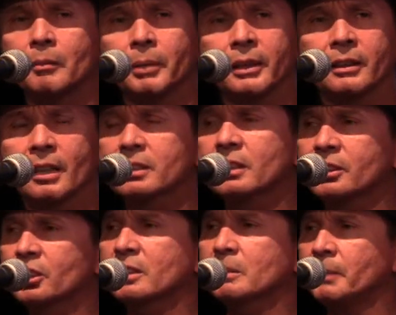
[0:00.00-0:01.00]
But it doesn't
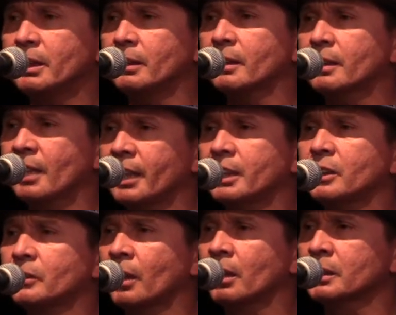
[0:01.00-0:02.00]
just mean thank
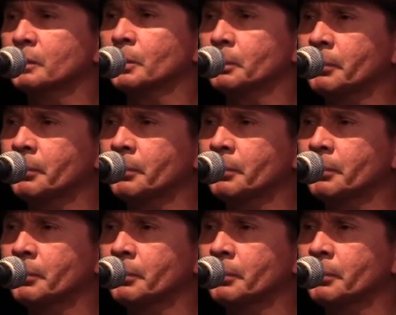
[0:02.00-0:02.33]
you, honorable